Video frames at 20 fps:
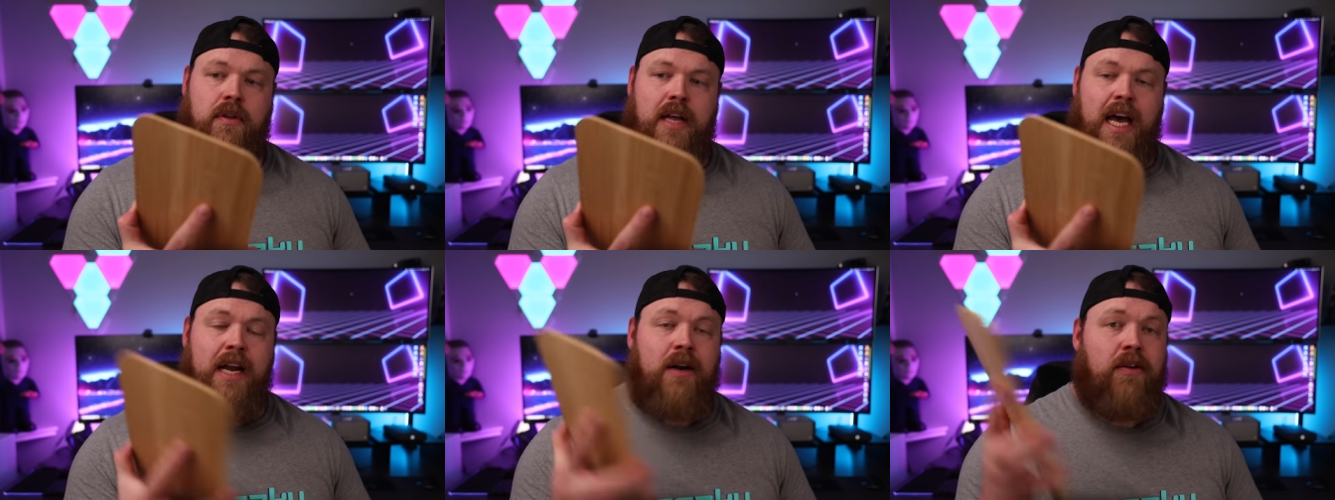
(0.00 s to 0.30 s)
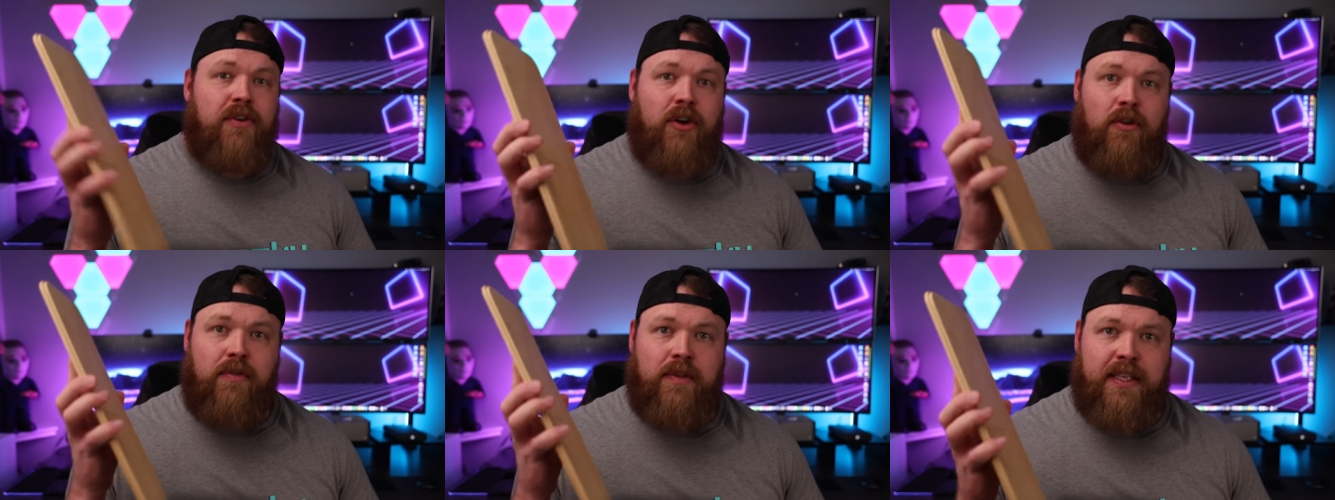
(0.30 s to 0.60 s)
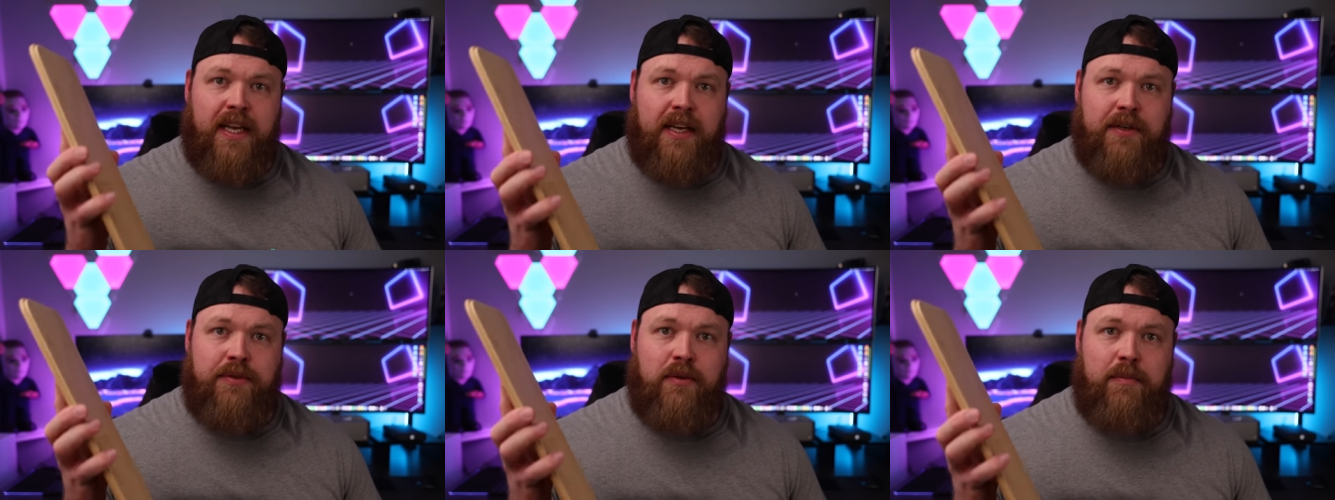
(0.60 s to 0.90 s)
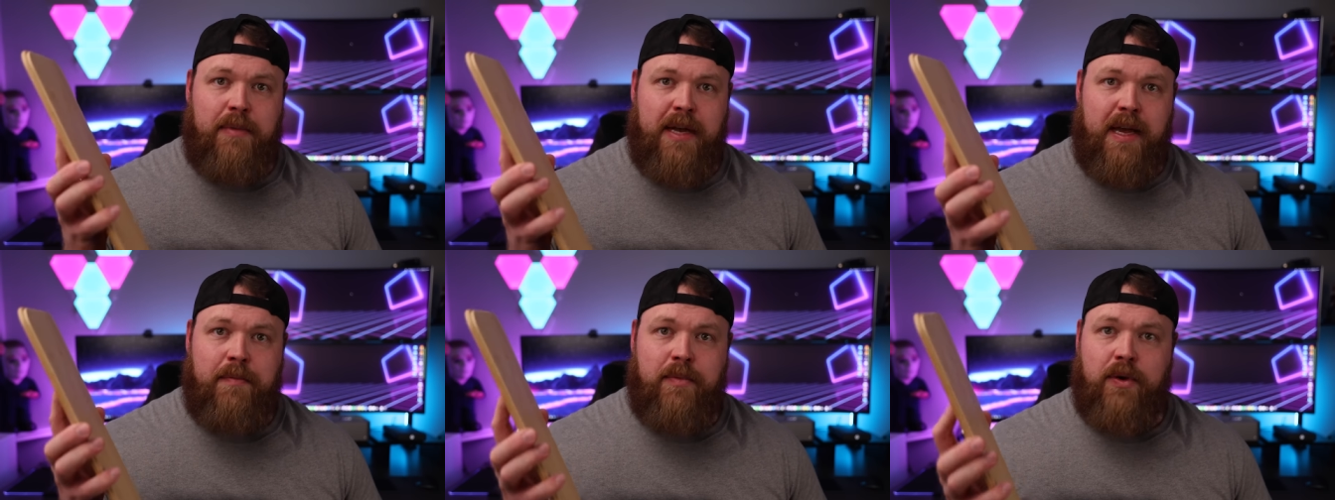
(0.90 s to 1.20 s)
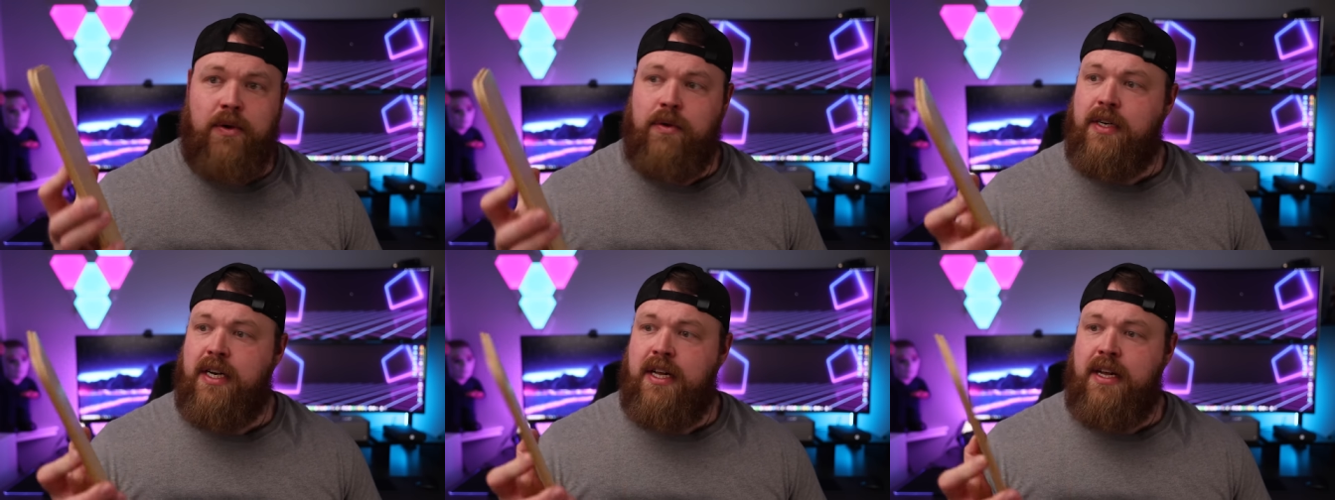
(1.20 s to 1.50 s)
I don't know if it's actual
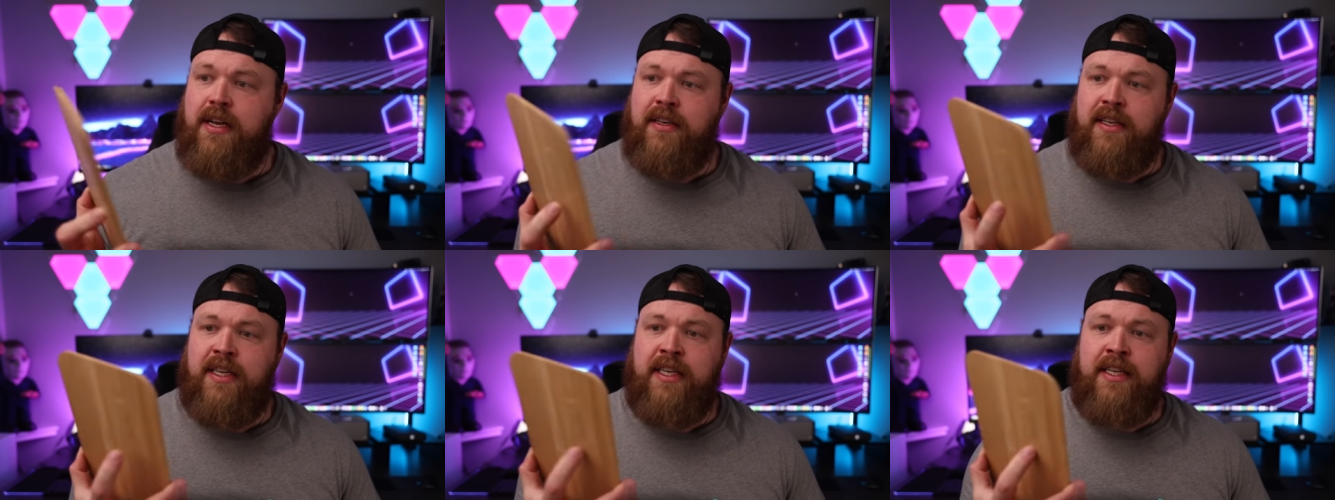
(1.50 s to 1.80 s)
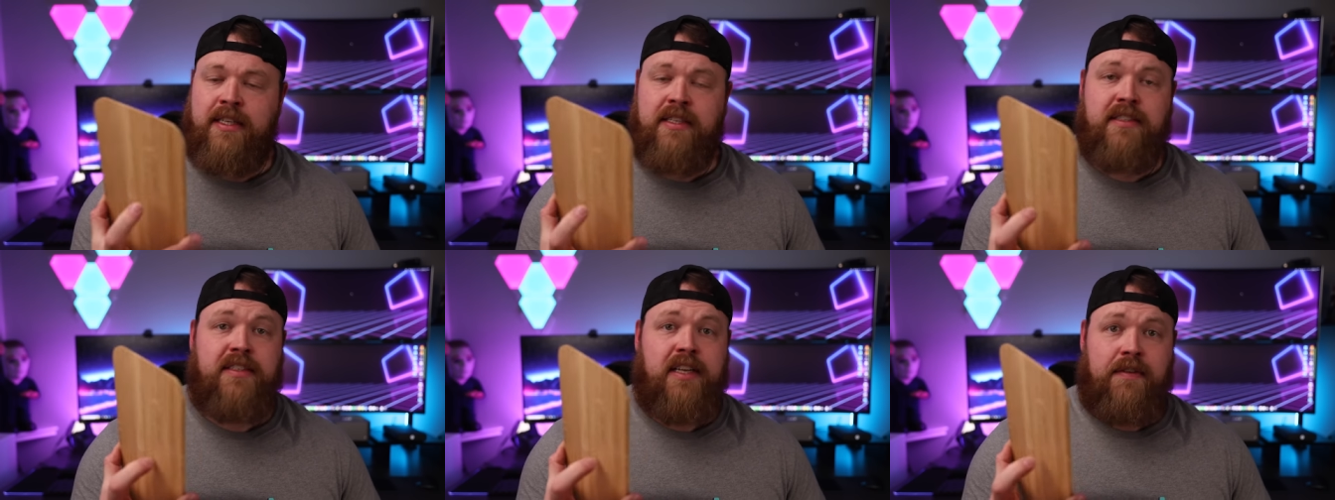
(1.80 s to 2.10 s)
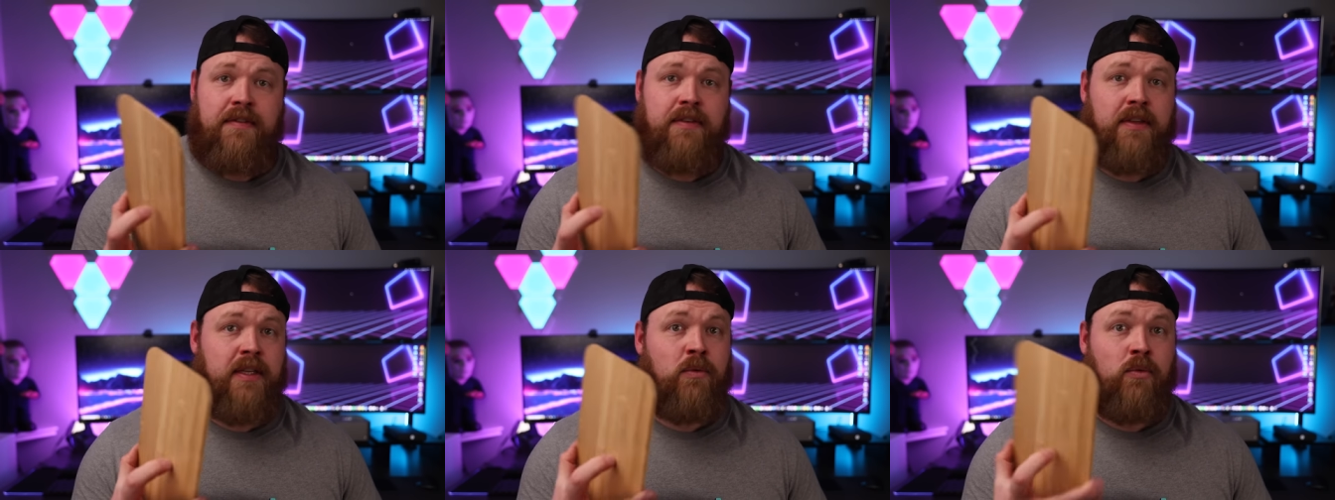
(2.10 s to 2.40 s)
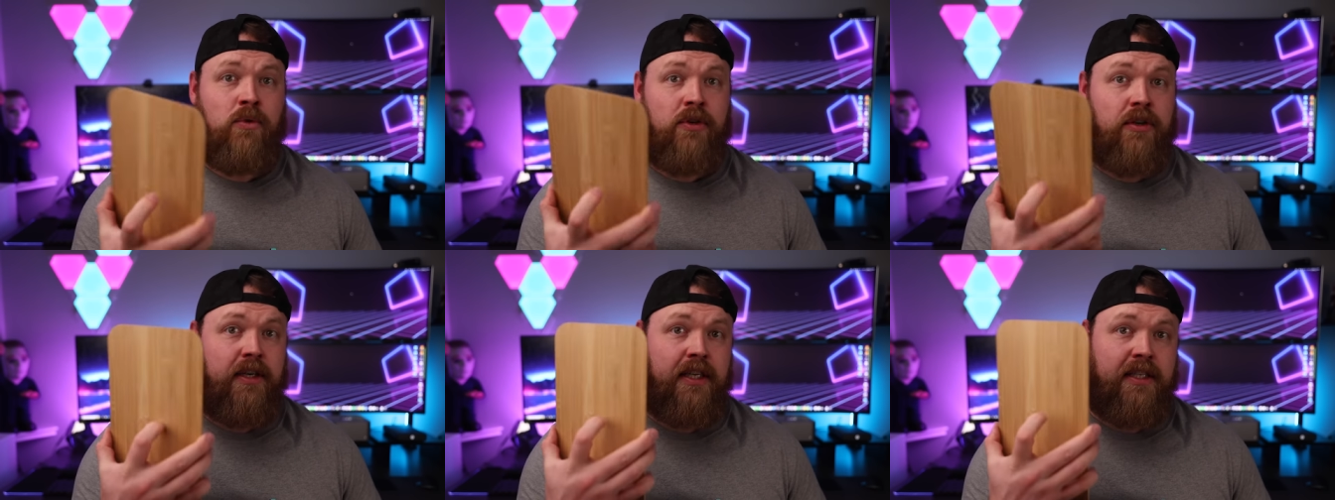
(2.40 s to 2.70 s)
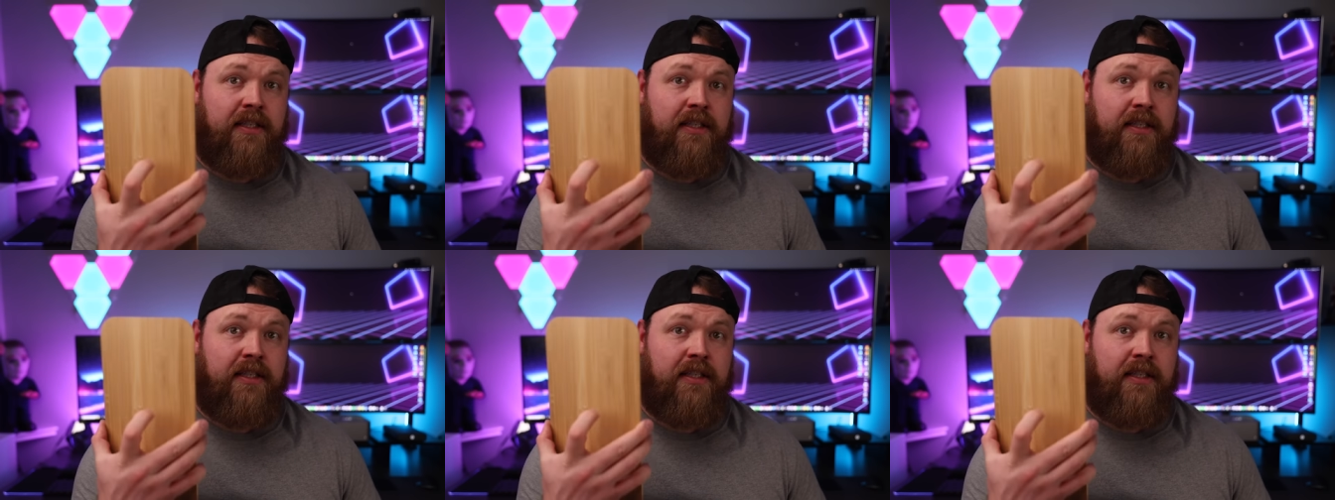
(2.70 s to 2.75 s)
bamboo or not. It is definitely wood.